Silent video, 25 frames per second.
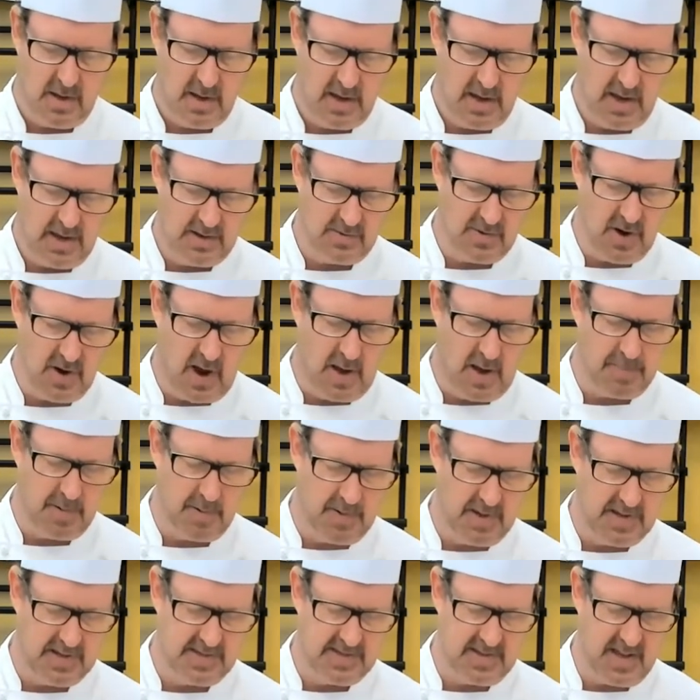drop them
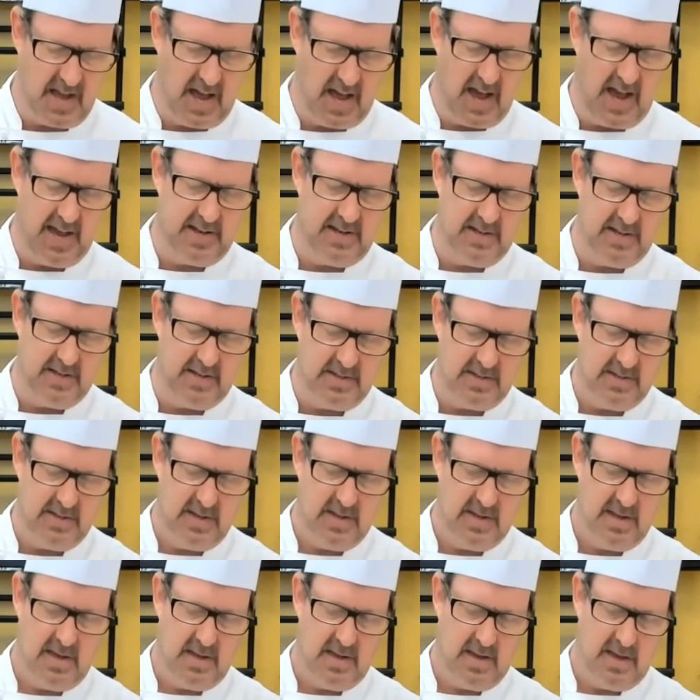inside
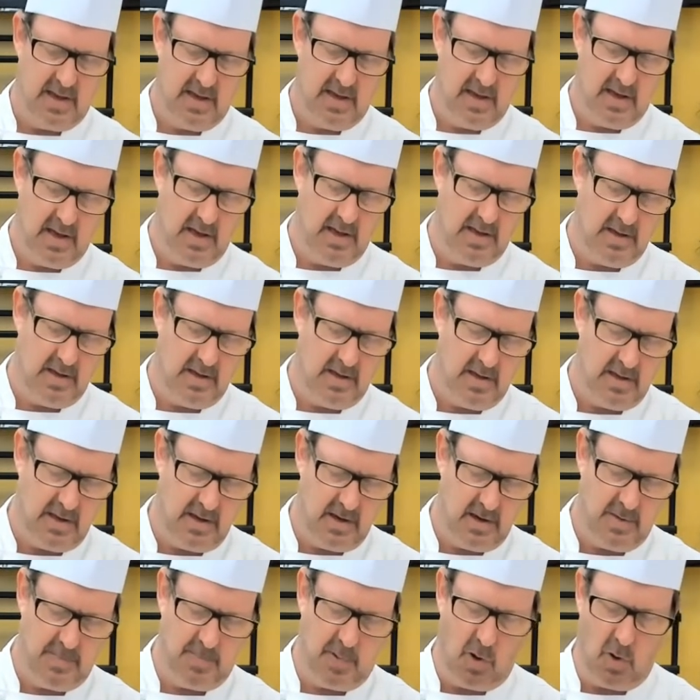
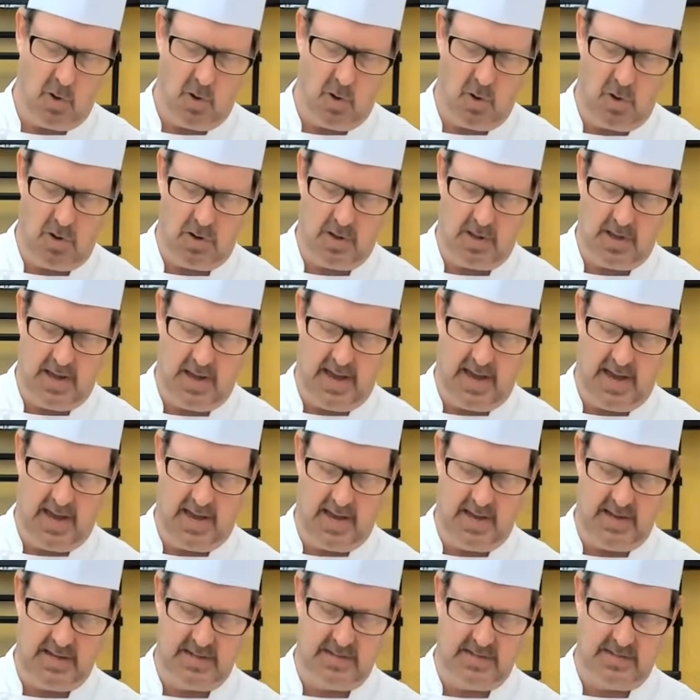your bowl,
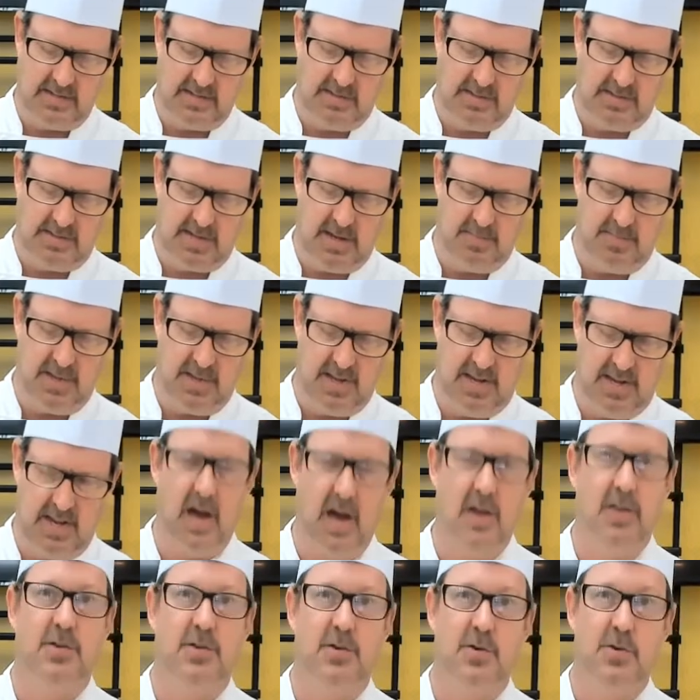and simply
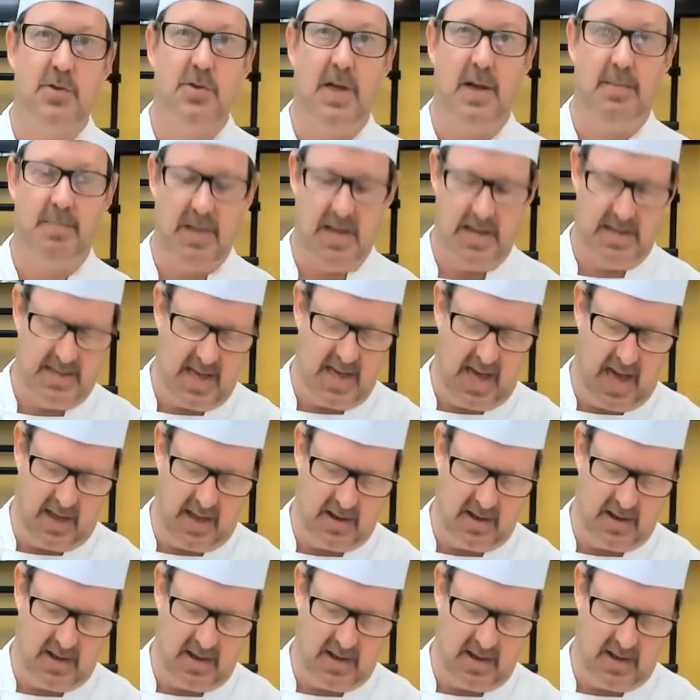cut through them like that.